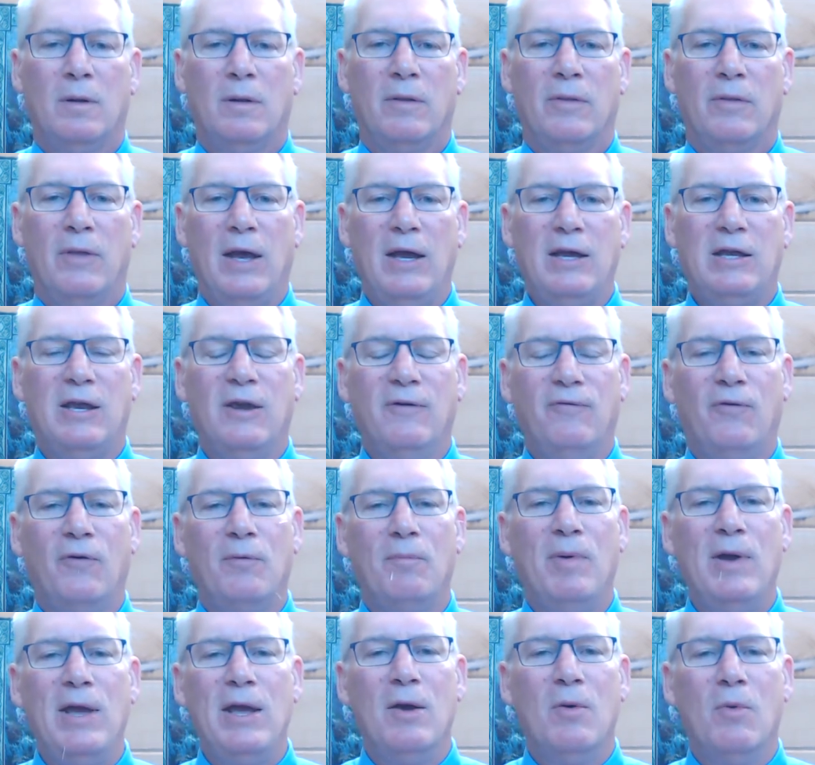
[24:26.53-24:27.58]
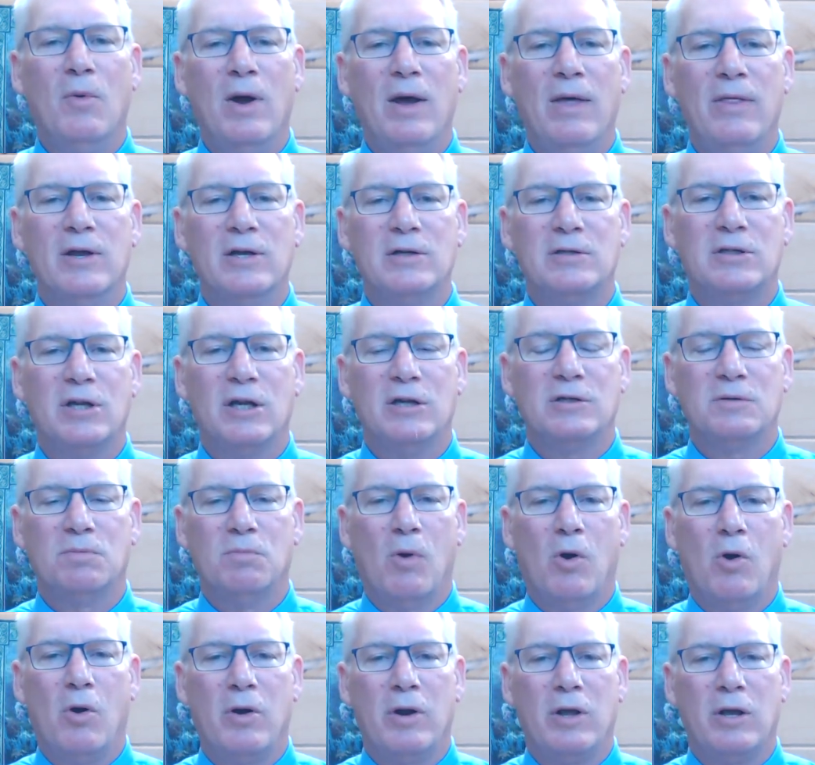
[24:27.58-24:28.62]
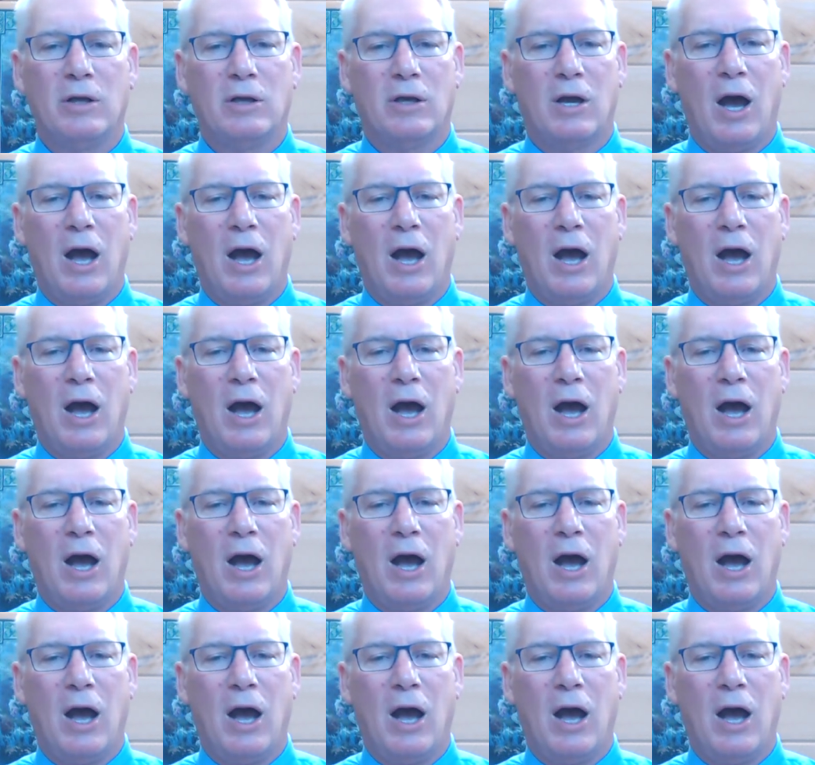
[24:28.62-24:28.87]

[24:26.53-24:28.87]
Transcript: Thank you for being with us this morning.